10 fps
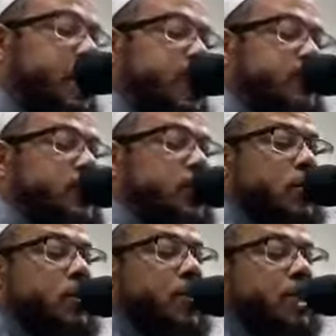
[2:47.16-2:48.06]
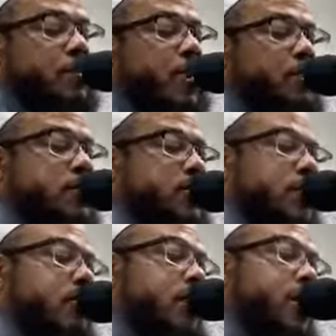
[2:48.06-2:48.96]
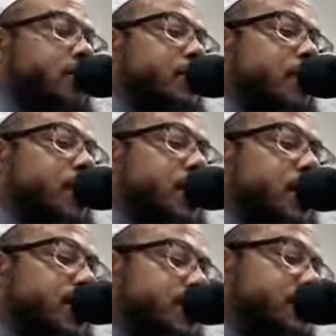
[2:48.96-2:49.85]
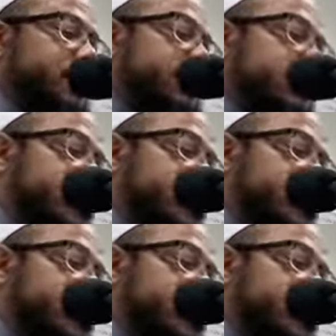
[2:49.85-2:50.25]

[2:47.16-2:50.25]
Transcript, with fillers: And so Al-Imam Muslim, rahimahullah,